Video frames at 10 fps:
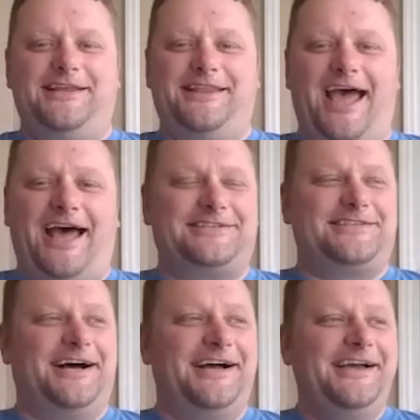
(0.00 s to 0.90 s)
in that.
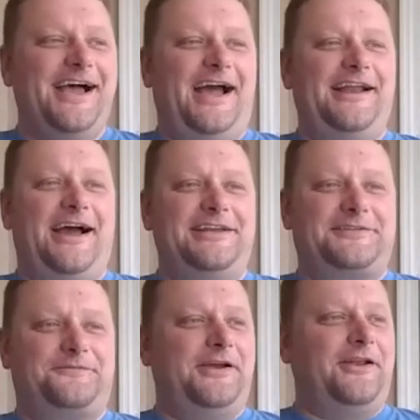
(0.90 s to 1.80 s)
Uh, I I
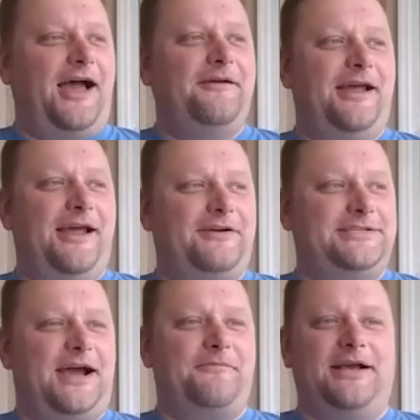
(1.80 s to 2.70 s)
just feel I every
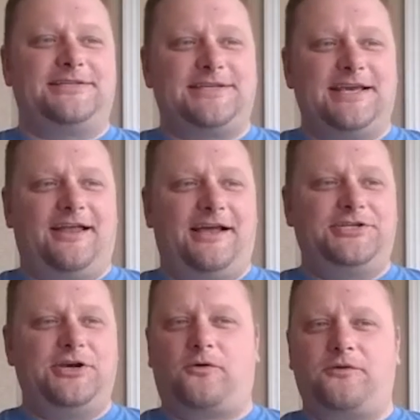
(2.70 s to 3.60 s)
time I sell I
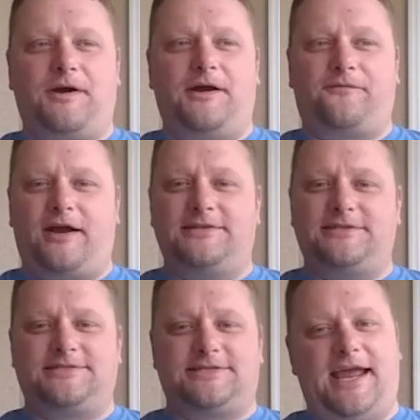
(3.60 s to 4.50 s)
joke with my friends
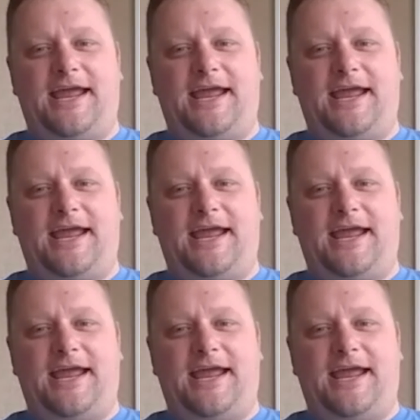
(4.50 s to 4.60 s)
and say,